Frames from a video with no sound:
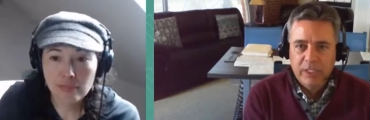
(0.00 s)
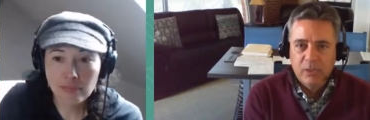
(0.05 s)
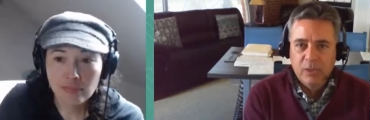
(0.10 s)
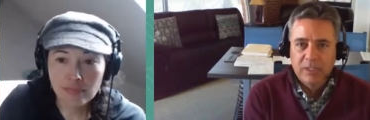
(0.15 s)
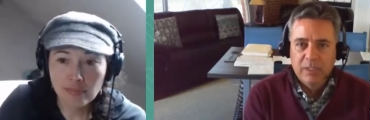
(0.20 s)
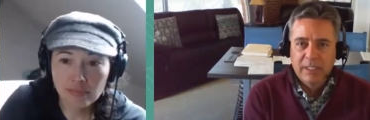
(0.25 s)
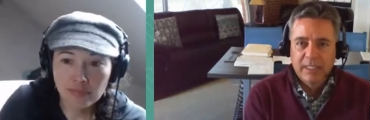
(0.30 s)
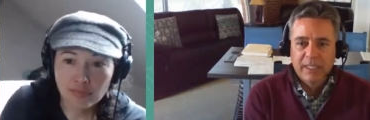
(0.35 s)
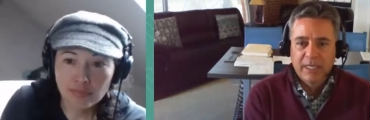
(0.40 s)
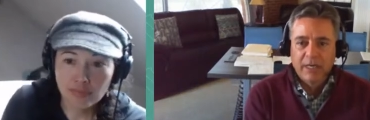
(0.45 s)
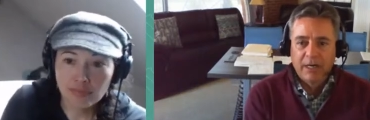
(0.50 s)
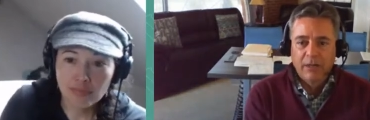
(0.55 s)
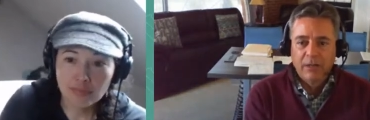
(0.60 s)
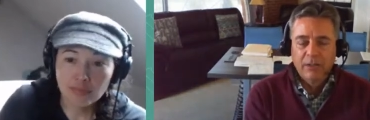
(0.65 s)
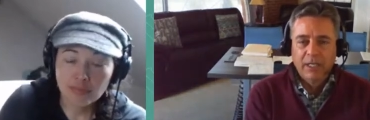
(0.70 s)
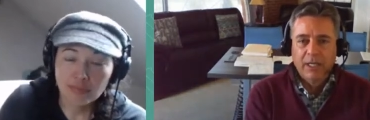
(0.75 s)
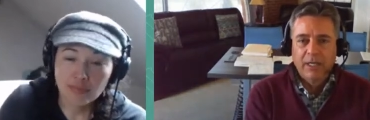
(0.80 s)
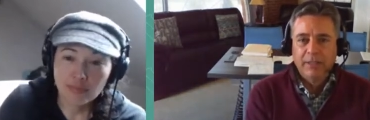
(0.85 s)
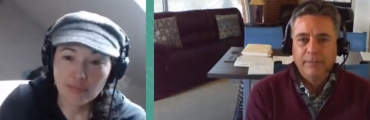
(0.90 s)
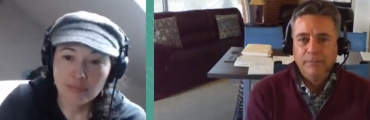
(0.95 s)
Speaker 1: resources that are out
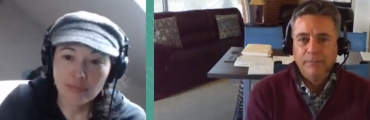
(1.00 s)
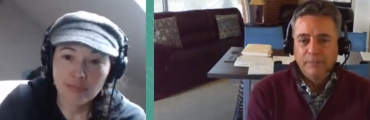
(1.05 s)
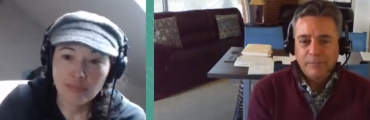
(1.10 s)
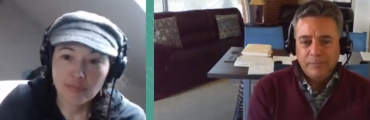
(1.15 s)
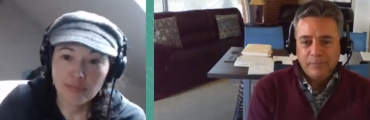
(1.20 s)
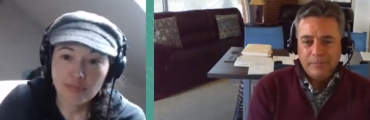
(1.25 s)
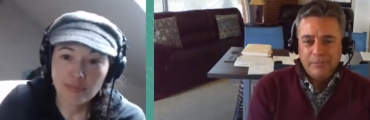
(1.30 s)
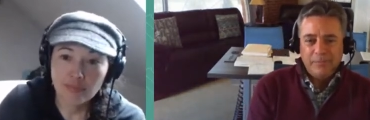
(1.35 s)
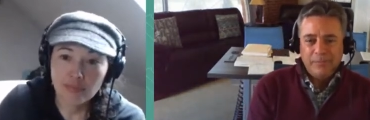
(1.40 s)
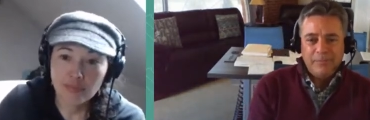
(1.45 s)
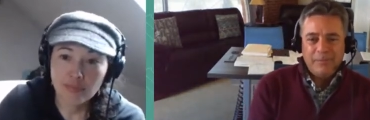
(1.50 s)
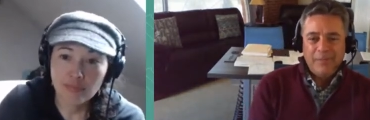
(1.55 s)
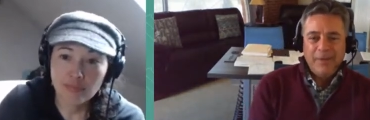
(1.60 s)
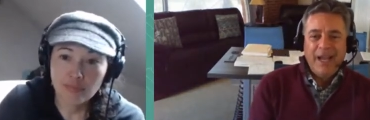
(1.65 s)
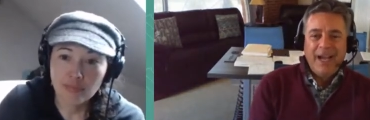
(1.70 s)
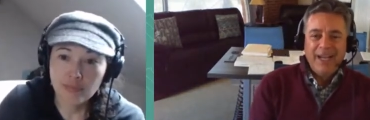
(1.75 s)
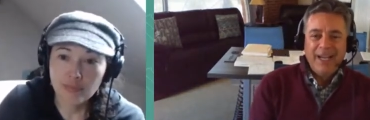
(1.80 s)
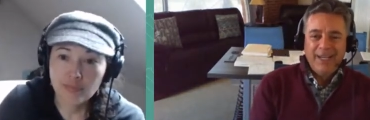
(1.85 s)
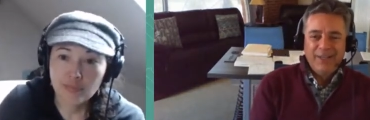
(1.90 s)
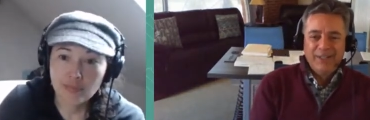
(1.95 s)
there.
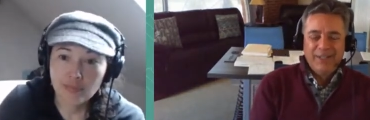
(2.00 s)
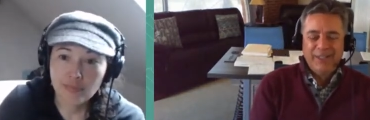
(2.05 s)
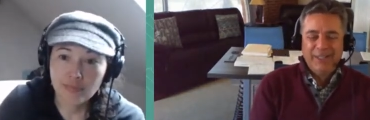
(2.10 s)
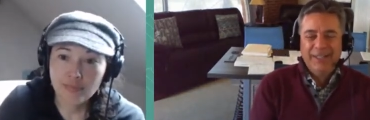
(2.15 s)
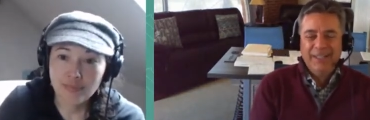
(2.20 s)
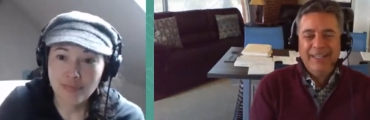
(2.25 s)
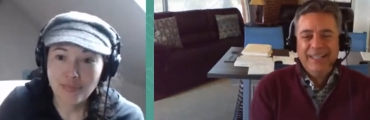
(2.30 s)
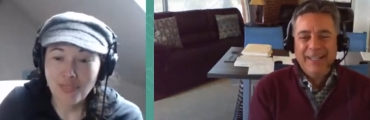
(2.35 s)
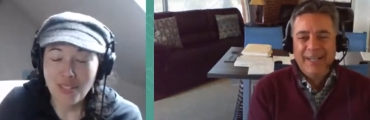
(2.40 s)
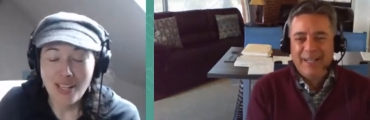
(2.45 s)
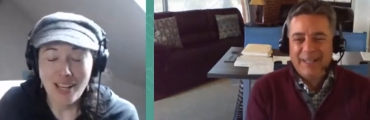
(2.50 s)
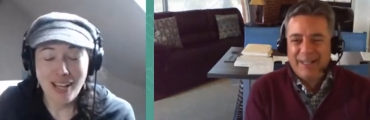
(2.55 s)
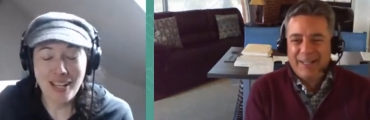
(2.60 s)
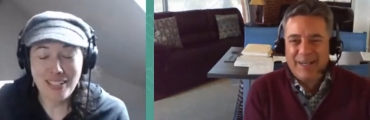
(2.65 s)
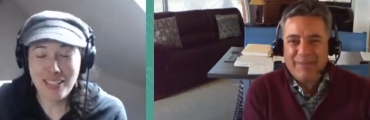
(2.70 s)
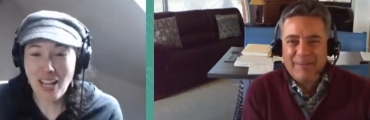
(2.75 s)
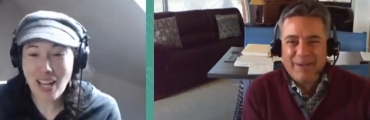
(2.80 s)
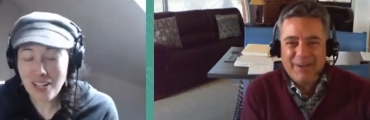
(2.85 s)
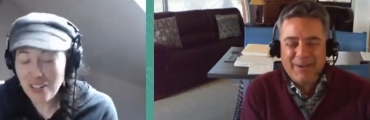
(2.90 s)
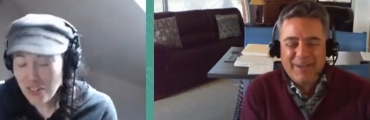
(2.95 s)
I hear your alarm